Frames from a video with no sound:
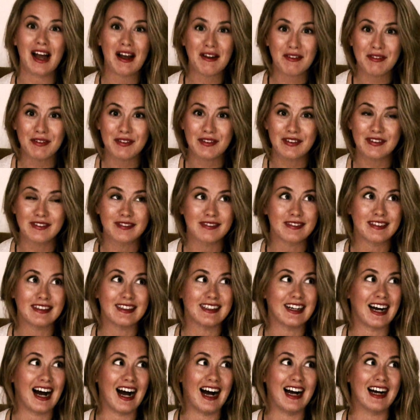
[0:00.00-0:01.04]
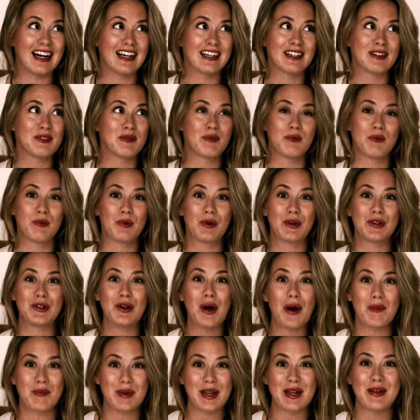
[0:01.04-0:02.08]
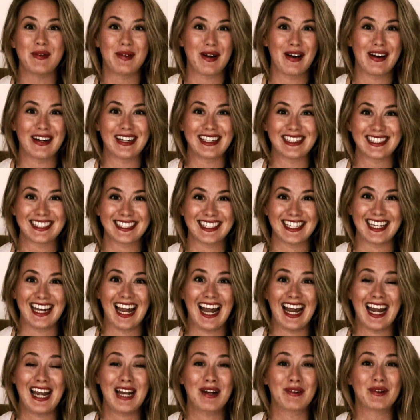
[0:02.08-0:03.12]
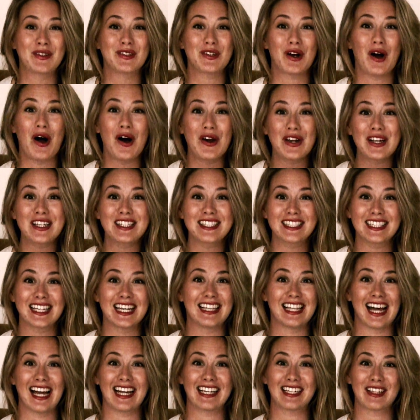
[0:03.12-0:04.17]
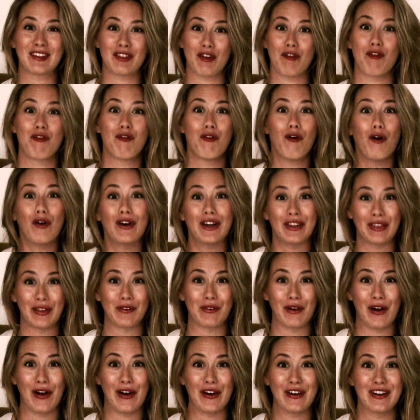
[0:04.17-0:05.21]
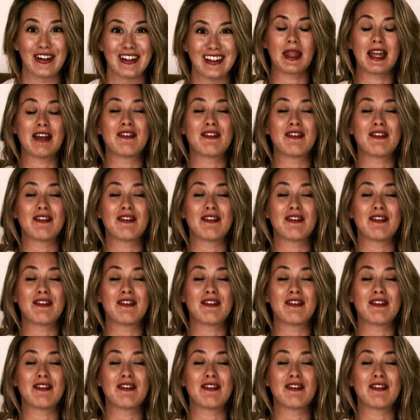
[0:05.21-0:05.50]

life would not be where it is today, and it was honestly like the fork in the road.